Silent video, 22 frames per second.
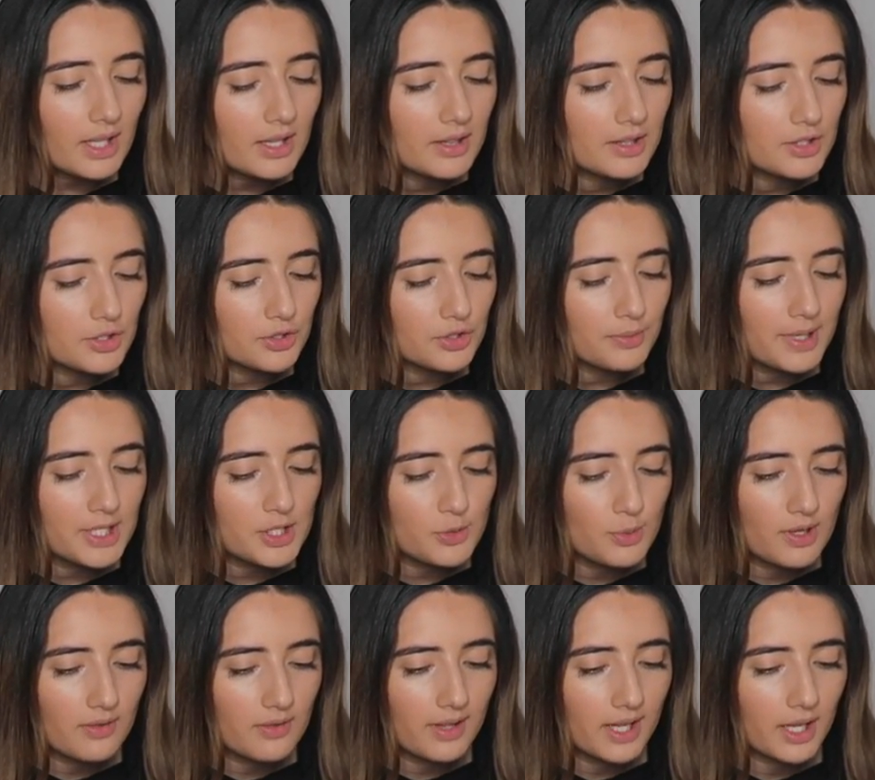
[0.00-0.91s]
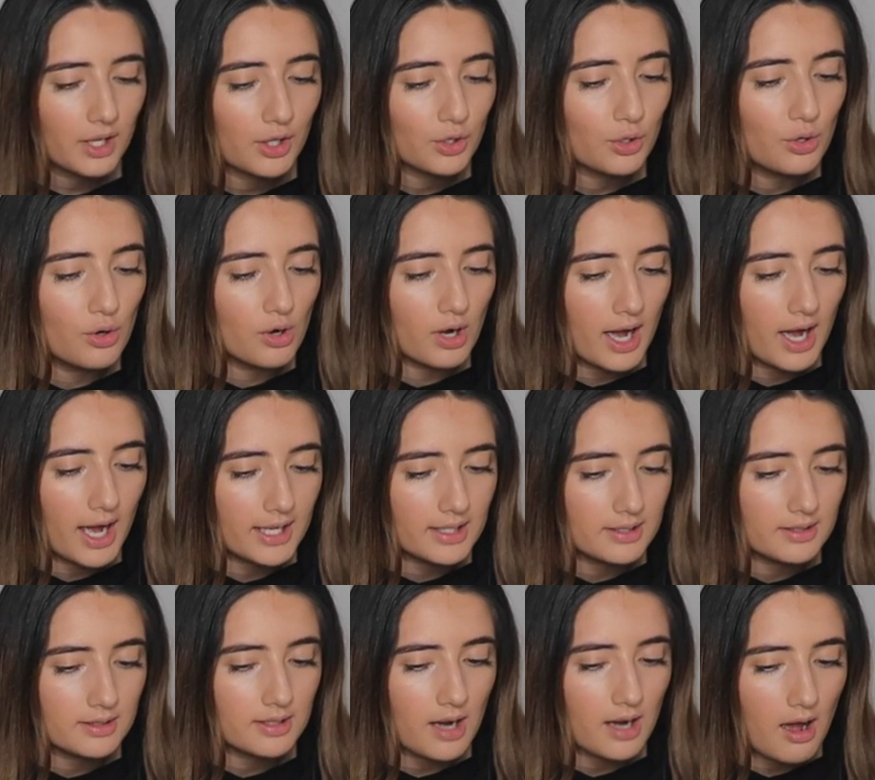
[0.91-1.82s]
This reminds me of like cook eye
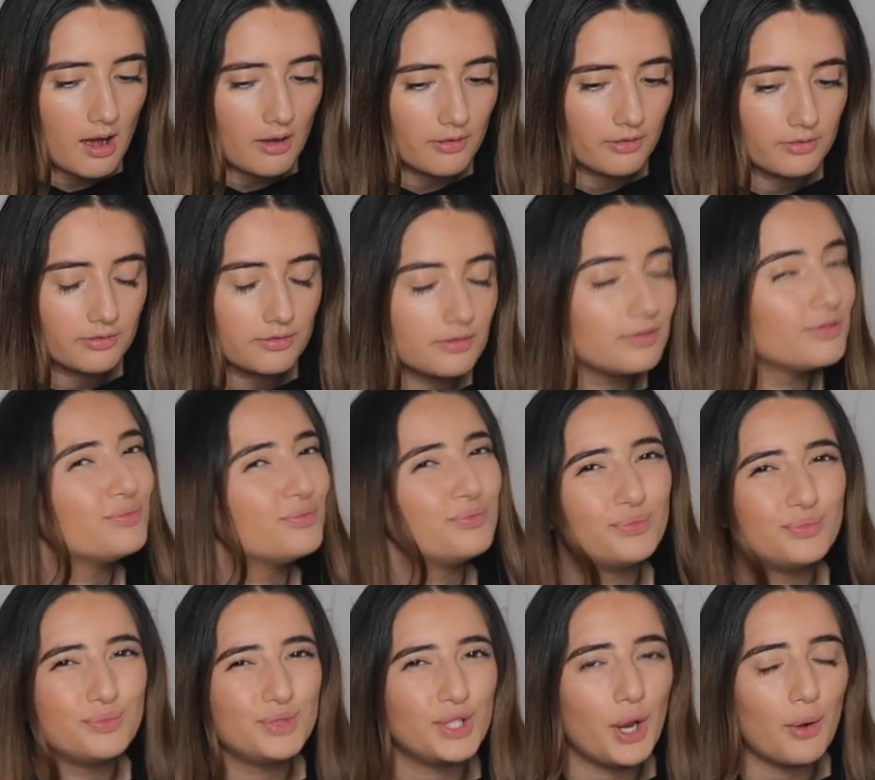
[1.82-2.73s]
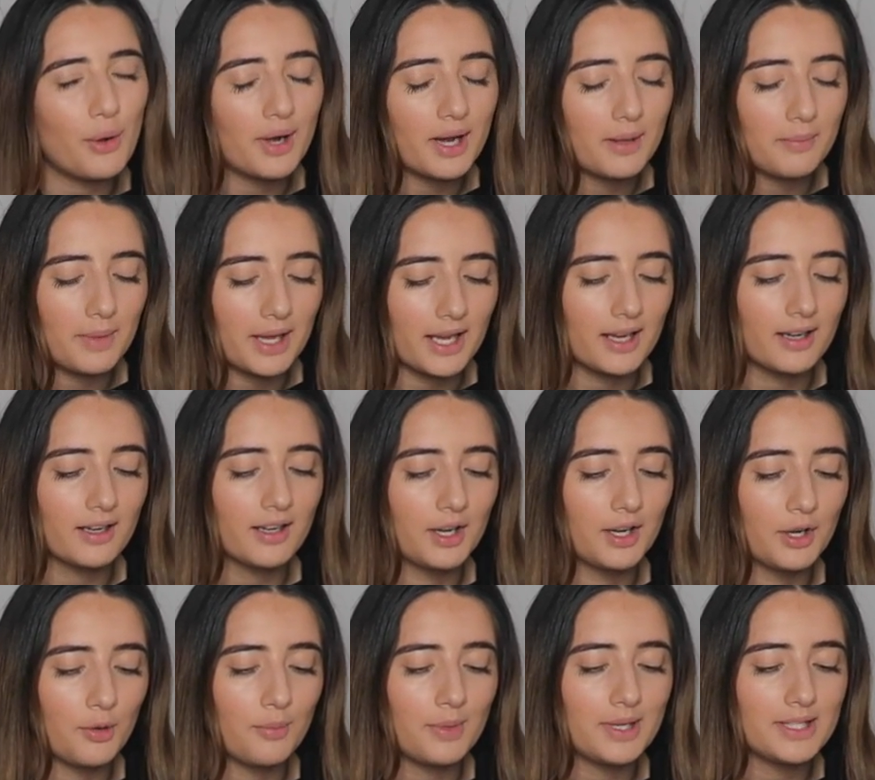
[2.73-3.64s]
stuff, you know what I mean?
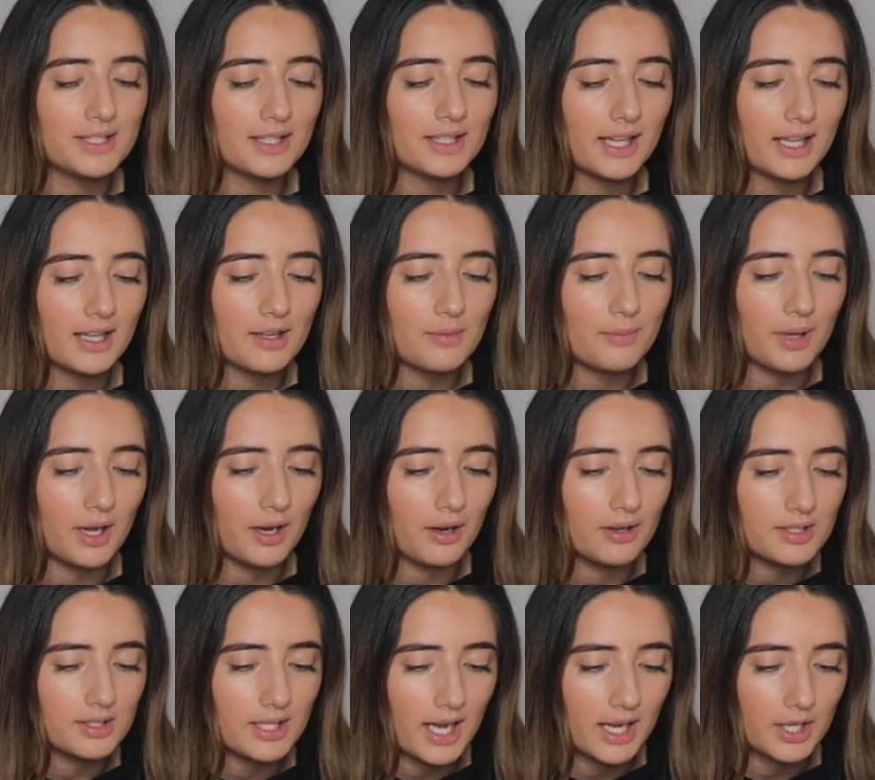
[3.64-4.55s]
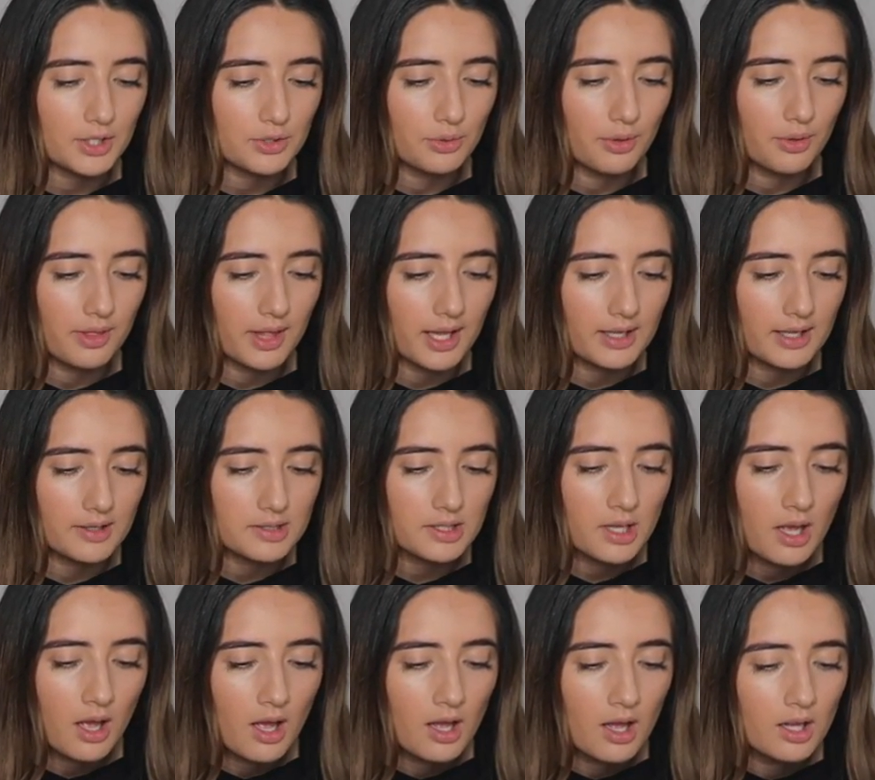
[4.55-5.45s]
I don't mean to like compare it to actual things.
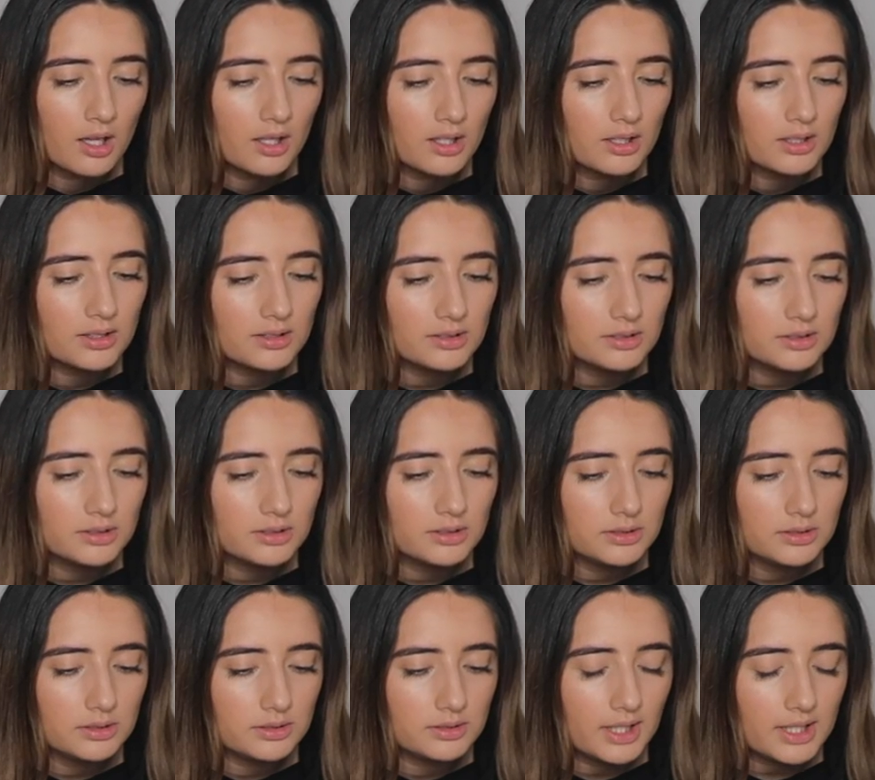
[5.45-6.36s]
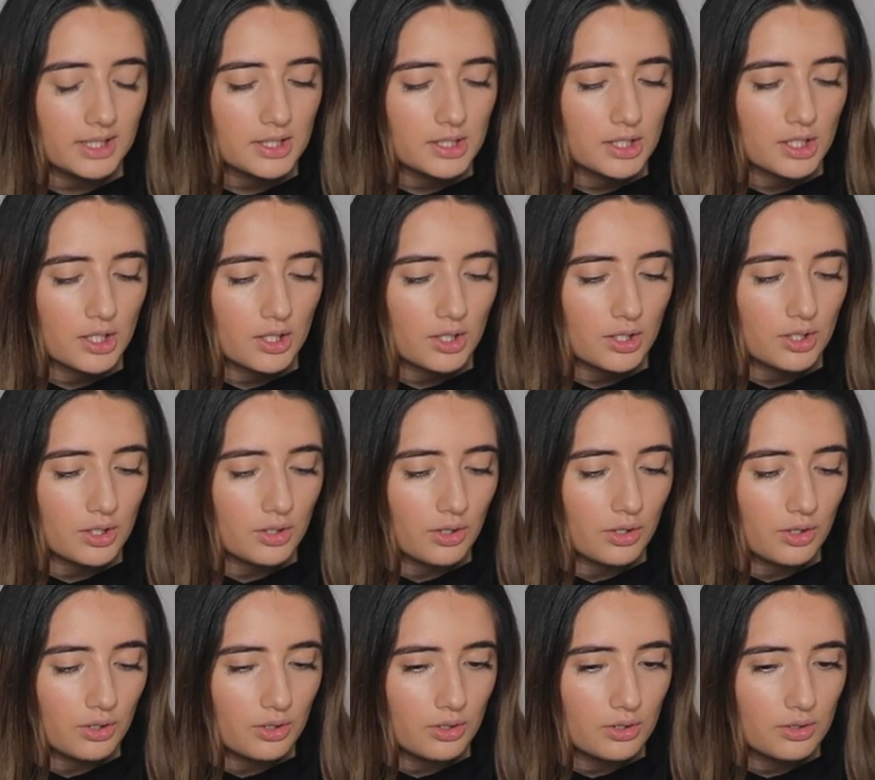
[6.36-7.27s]
Ooh, that's
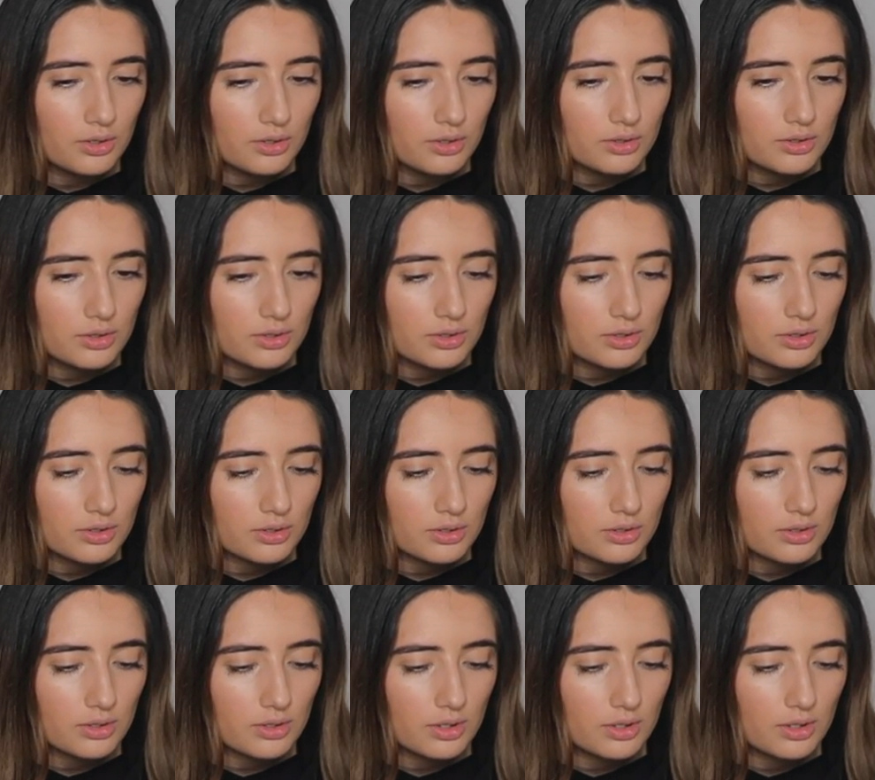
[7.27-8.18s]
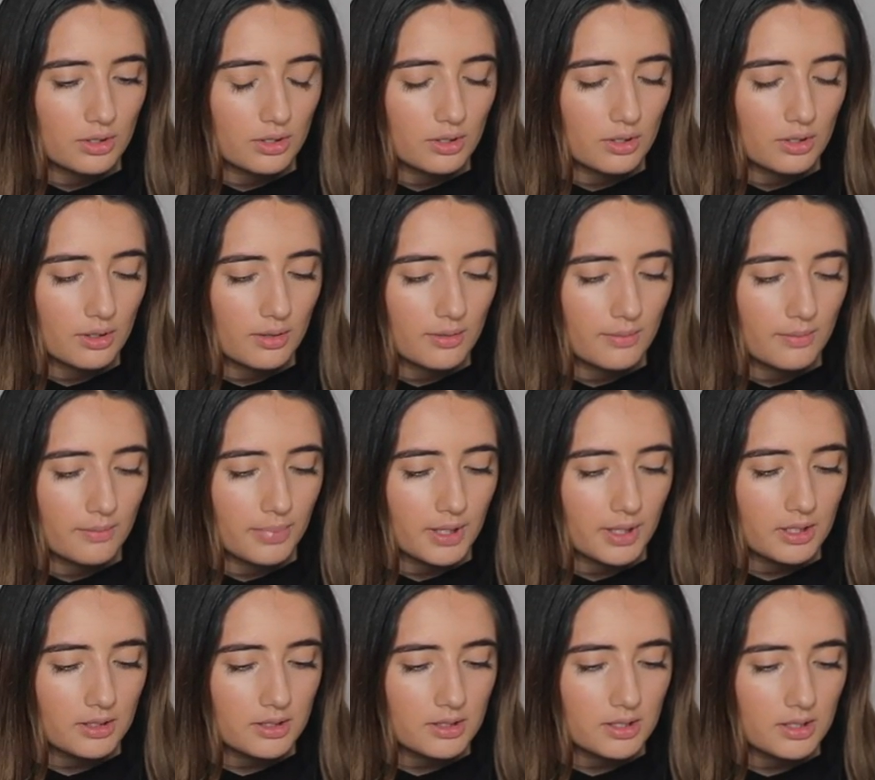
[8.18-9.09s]
cute.
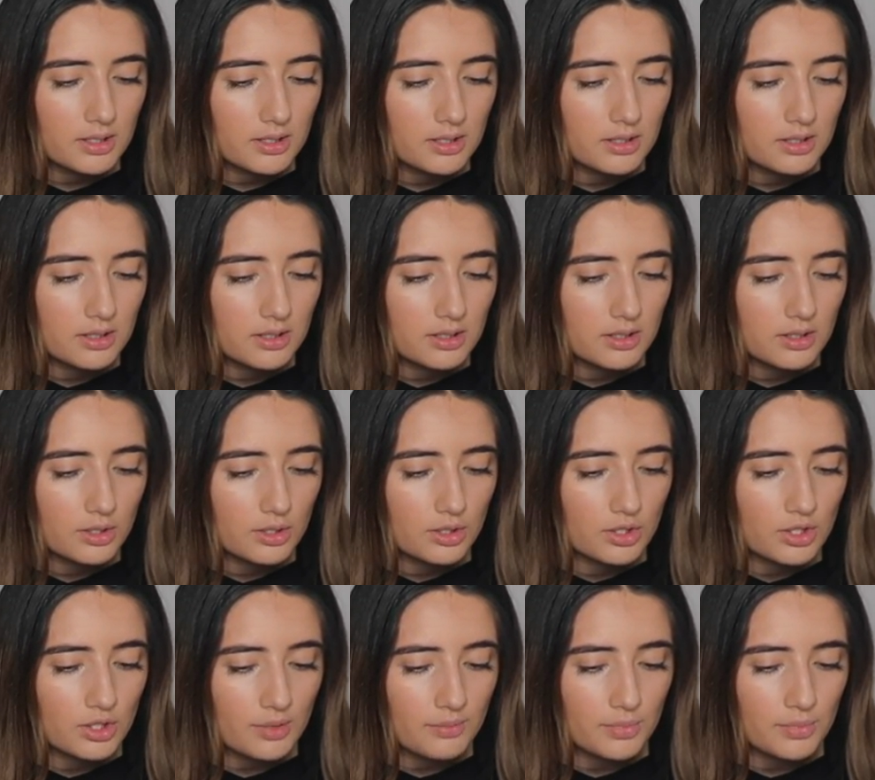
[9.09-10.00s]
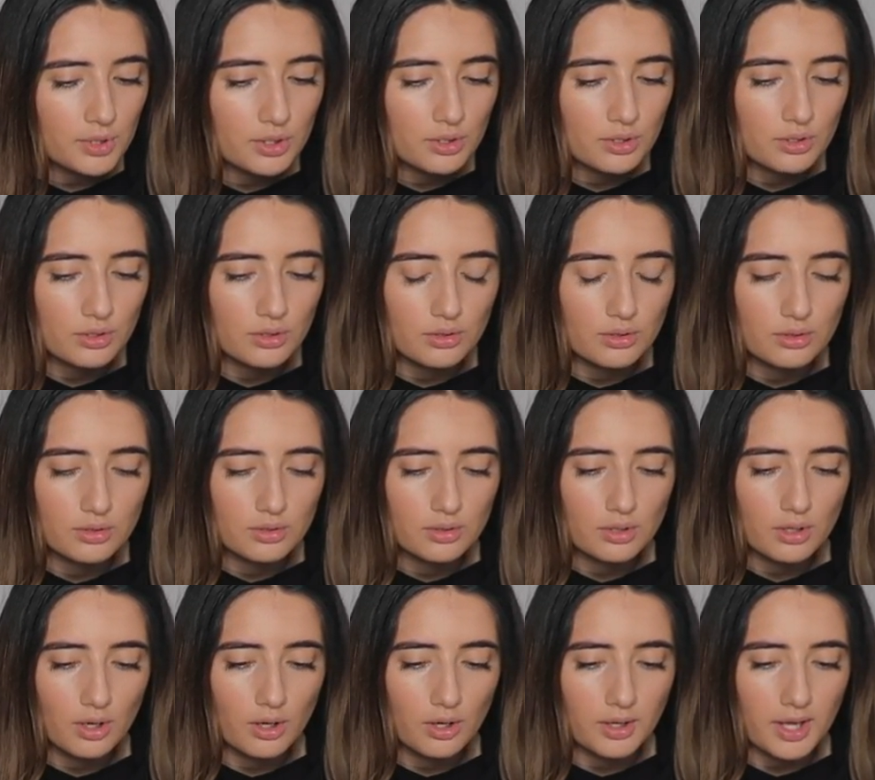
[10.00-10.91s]
Belted
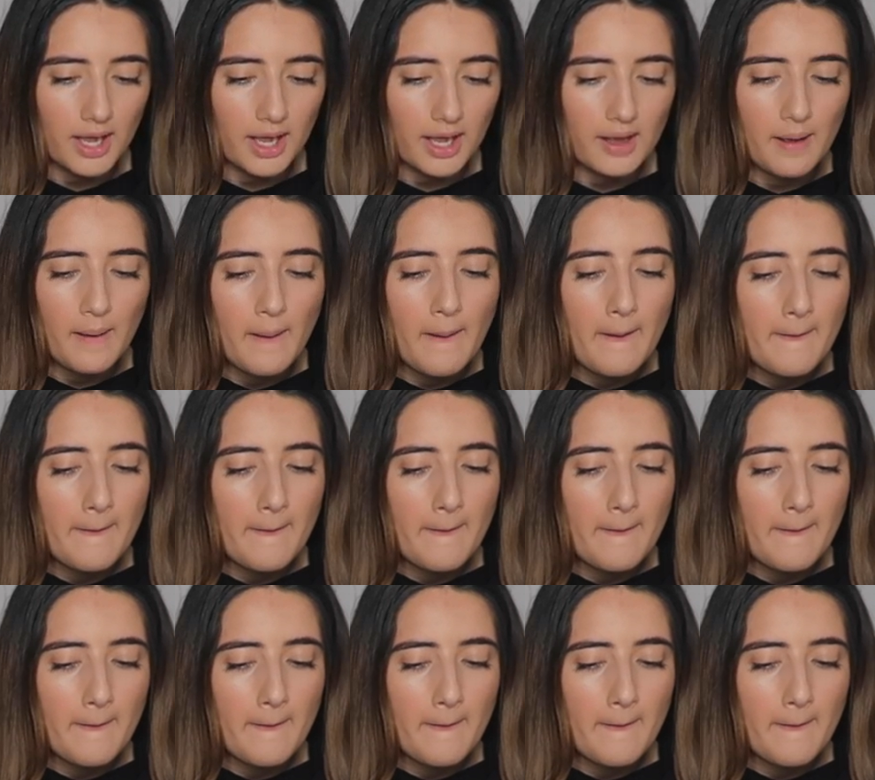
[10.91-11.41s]
jumpsuit. Okay.